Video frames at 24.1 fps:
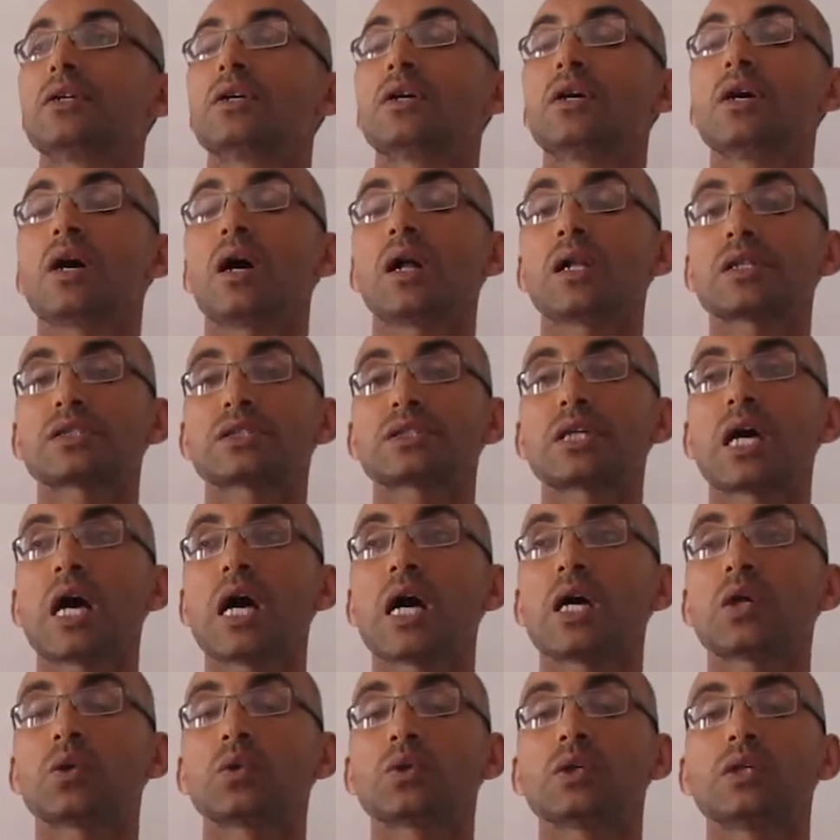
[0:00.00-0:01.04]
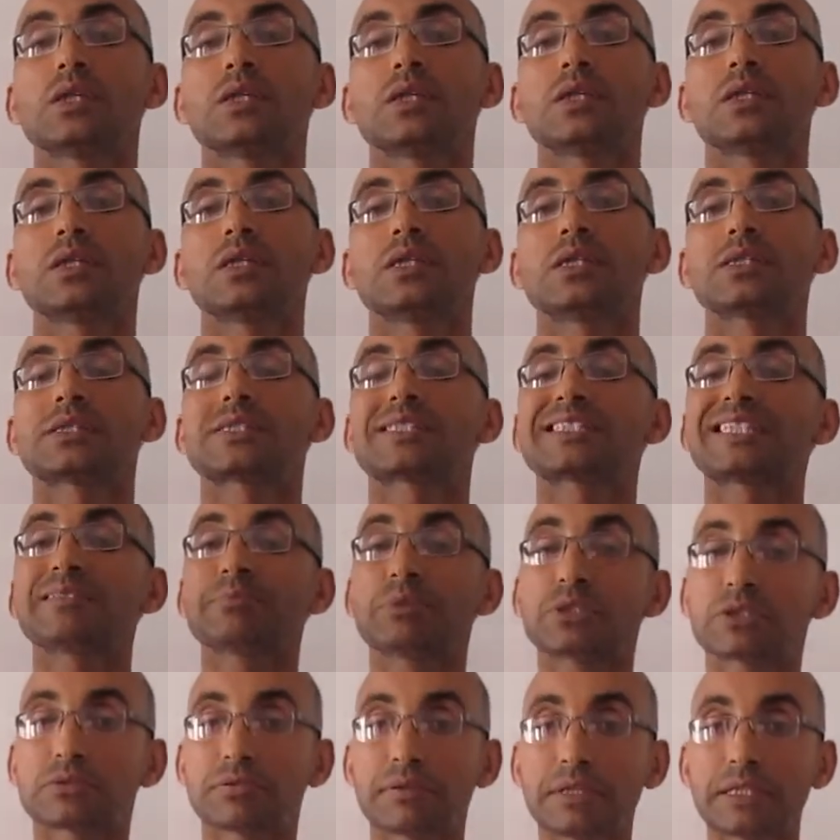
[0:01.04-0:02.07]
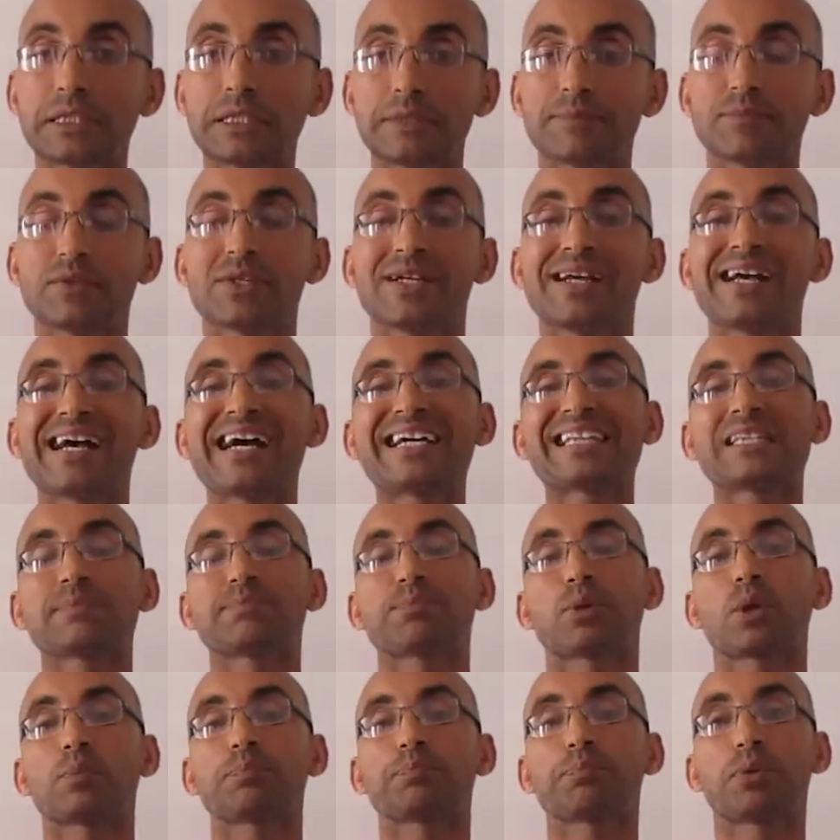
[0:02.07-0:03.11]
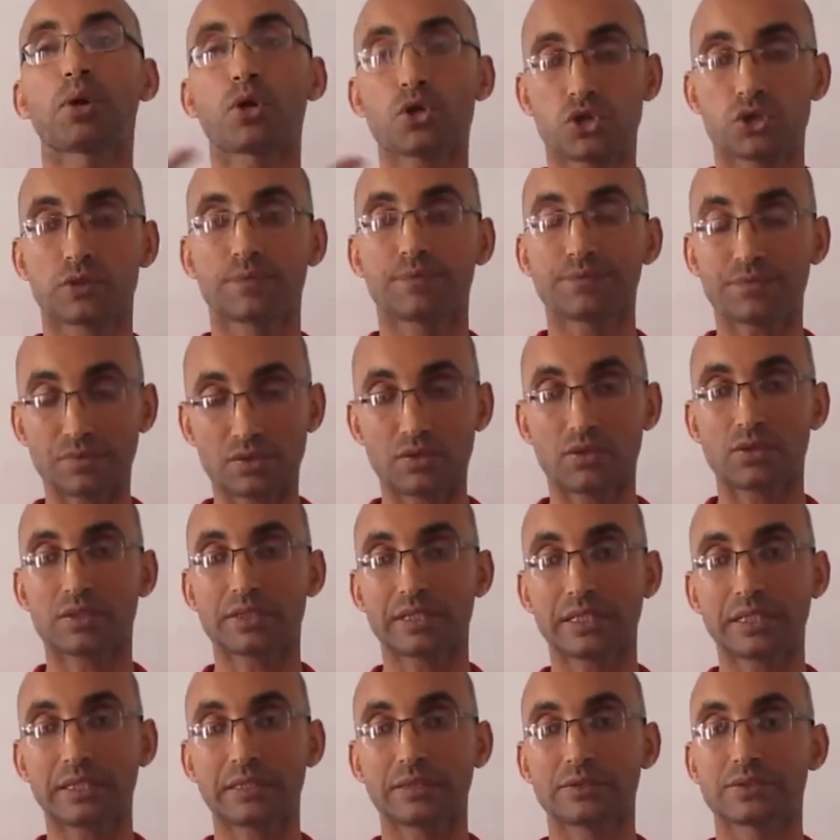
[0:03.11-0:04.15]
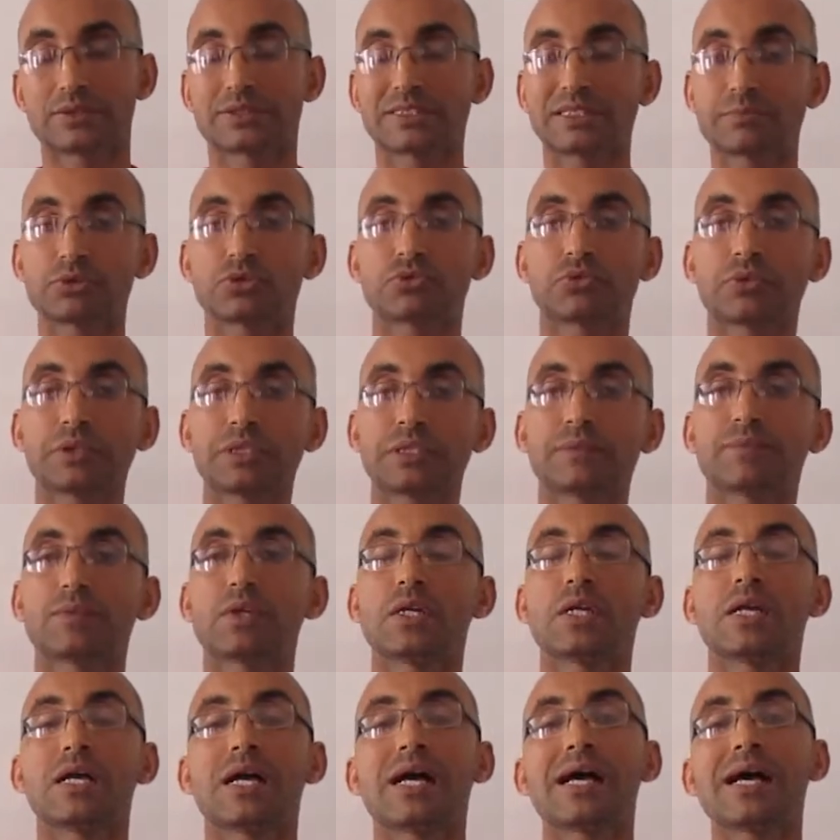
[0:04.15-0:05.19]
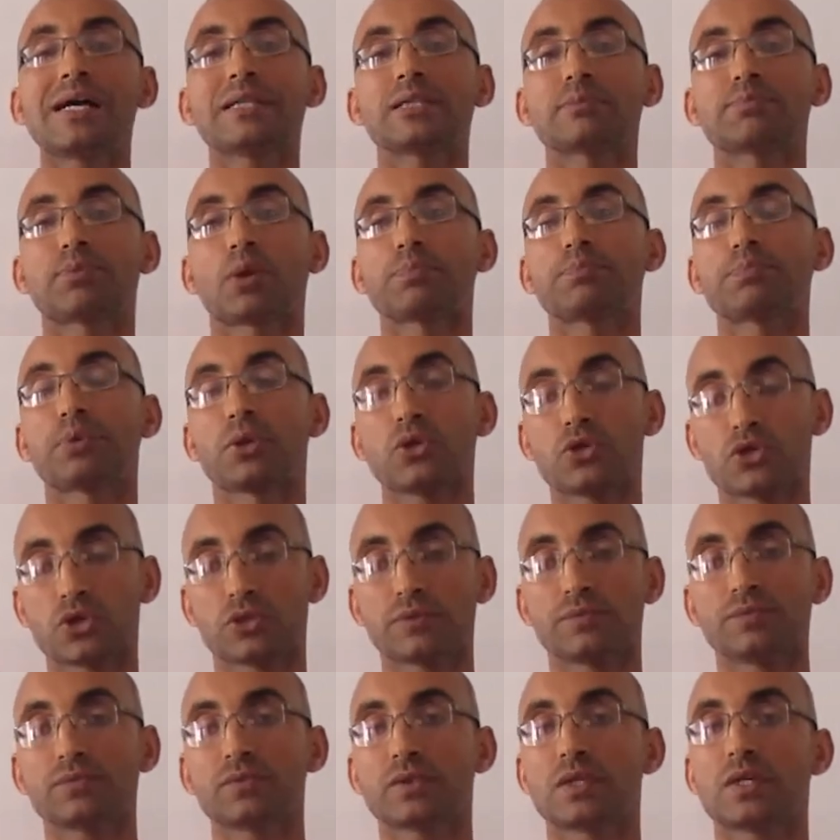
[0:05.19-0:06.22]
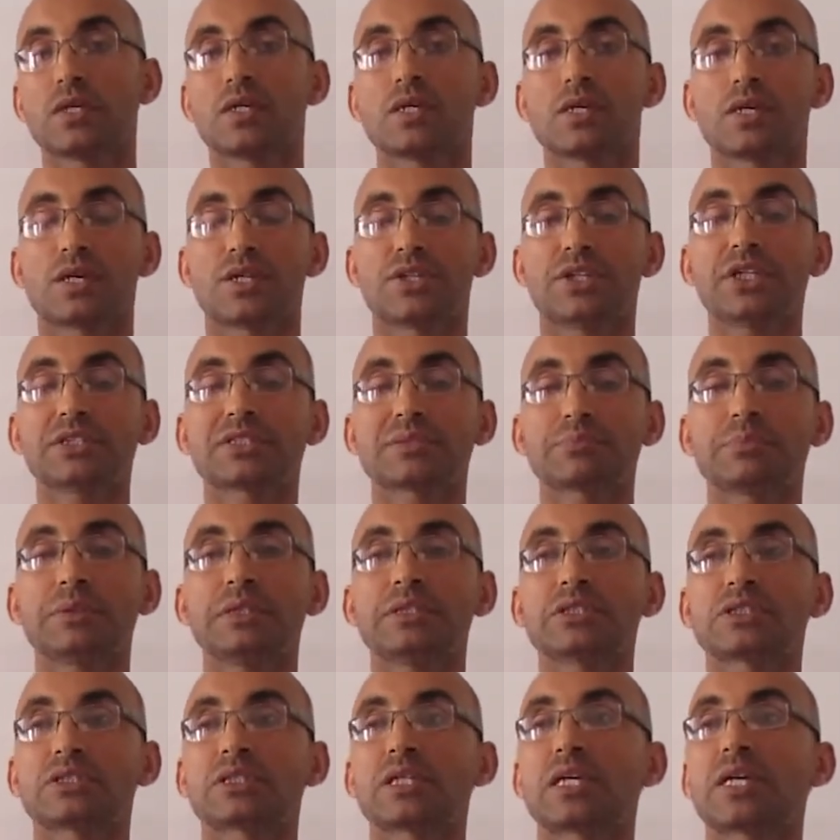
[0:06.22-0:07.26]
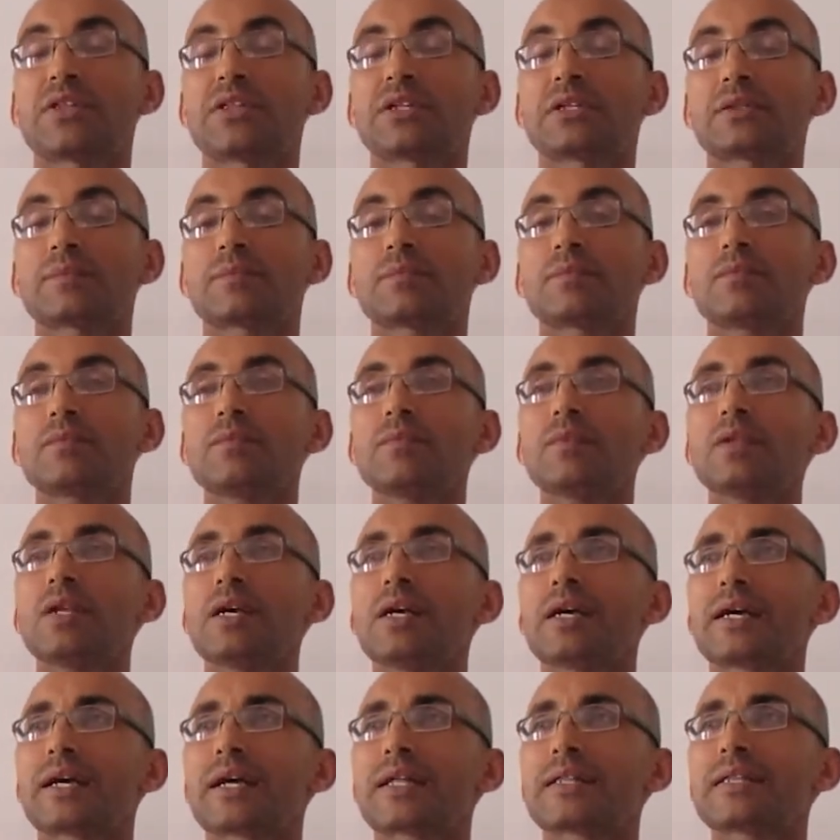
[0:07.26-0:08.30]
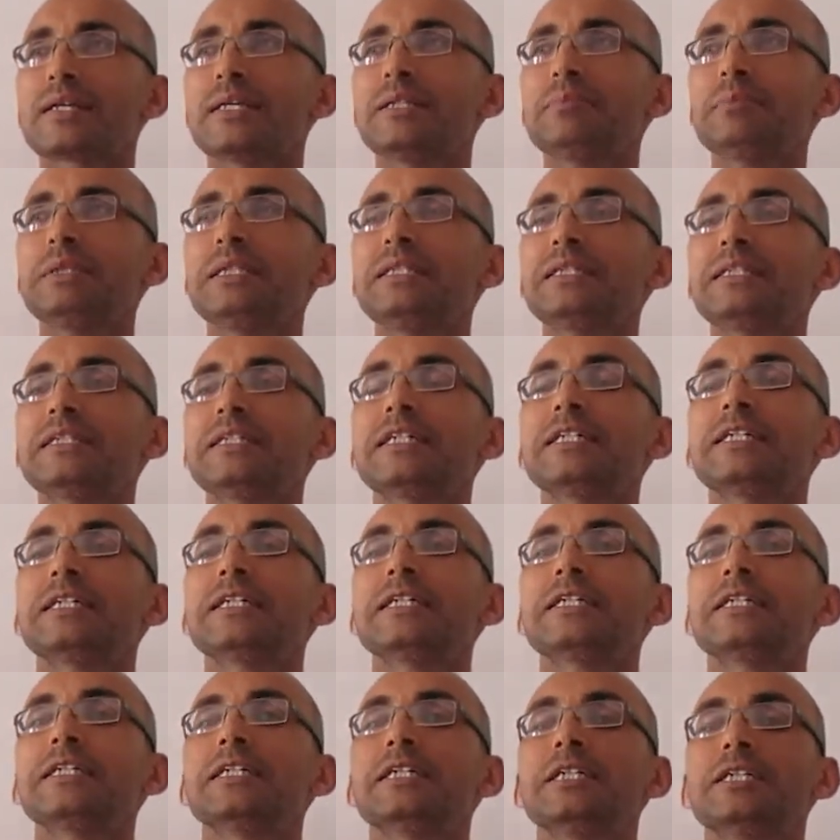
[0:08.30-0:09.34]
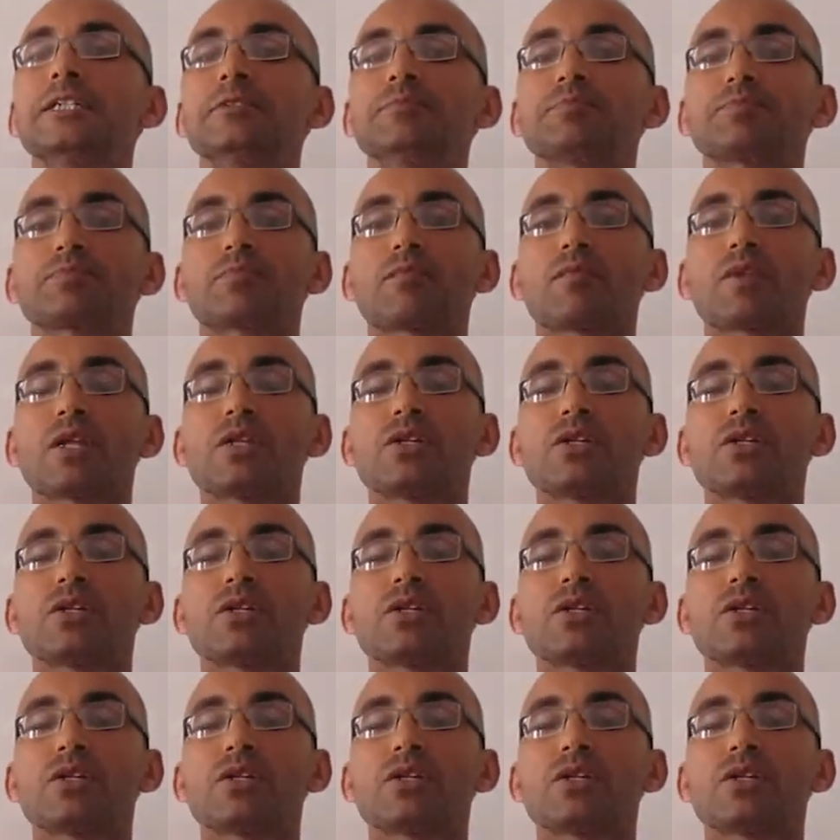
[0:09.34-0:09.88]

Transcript: Also symmetry and proportion, symmetry and proportion. This means they mean the